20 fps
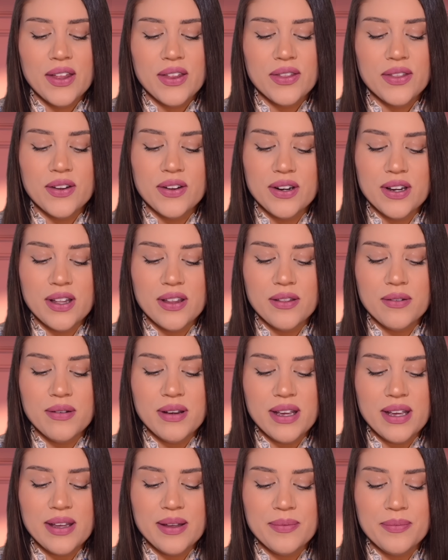
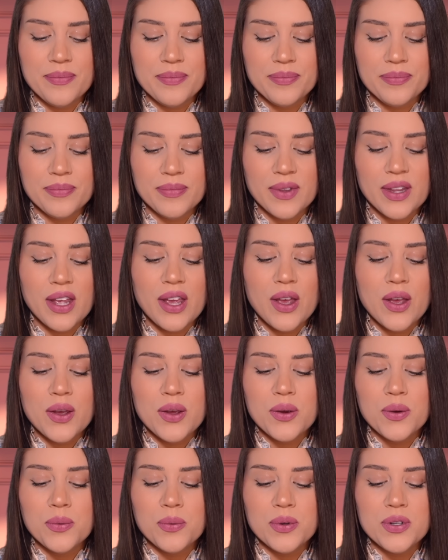33.
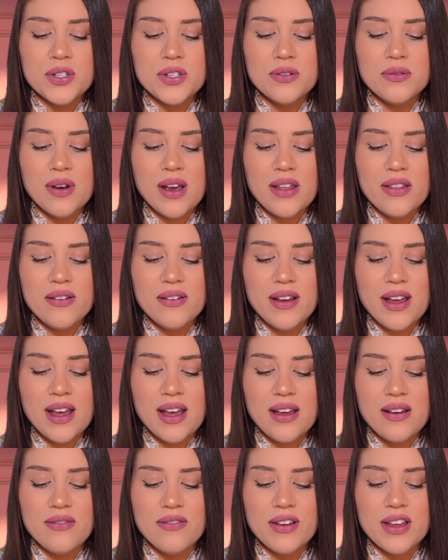Would you rather
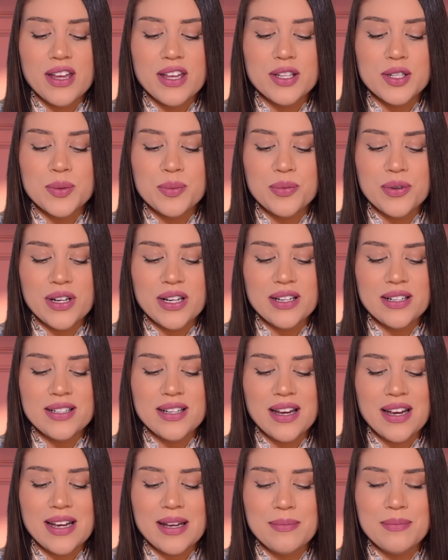have a
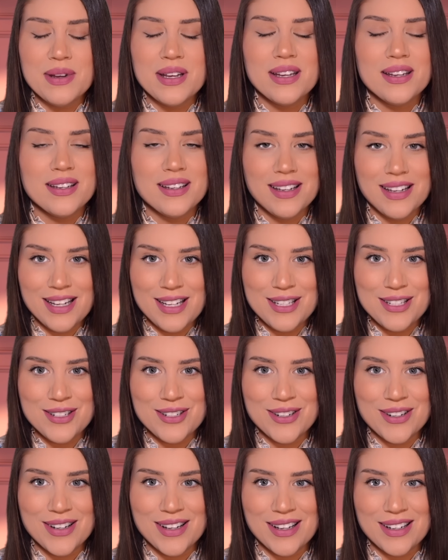springtime
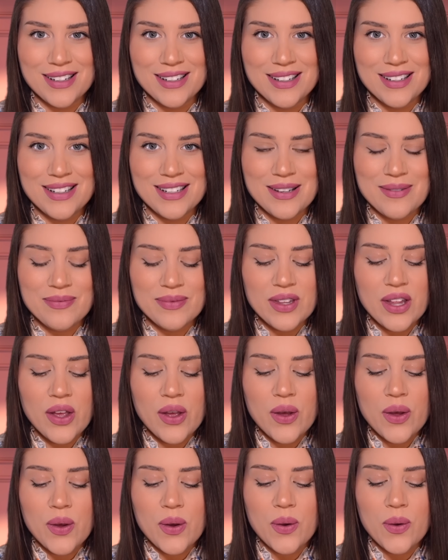Easter hunt
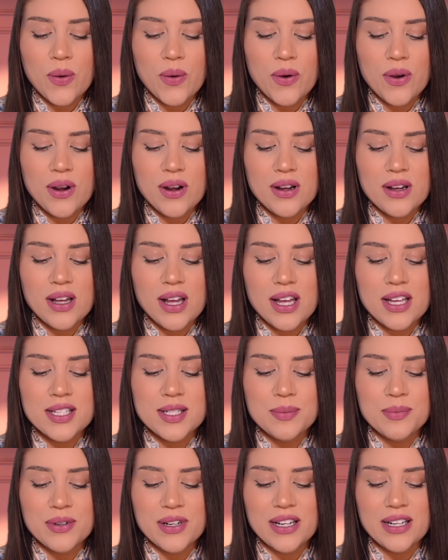or a
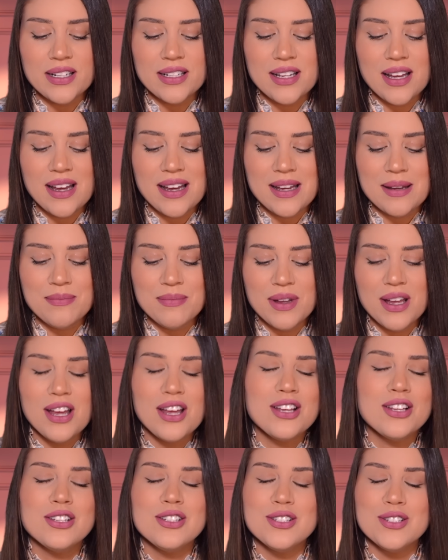springtime
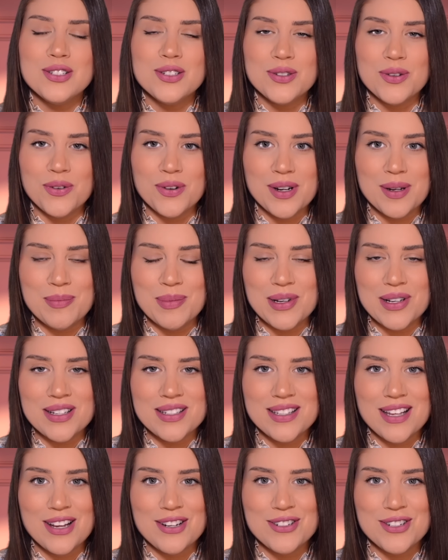storybook
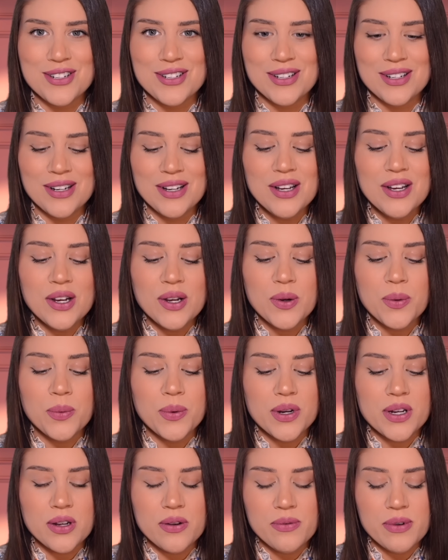session
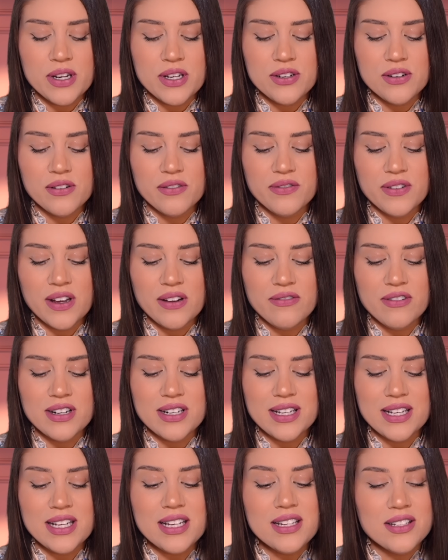where you read your
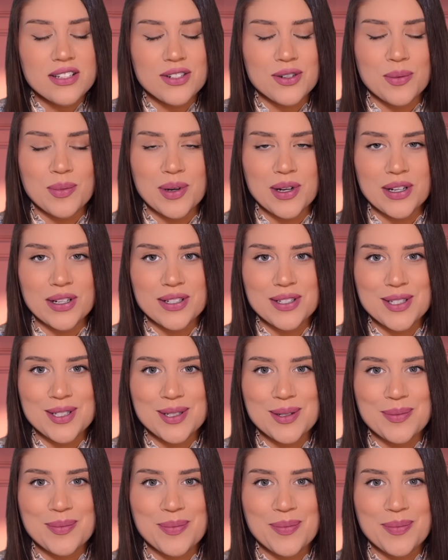favorite Easter books?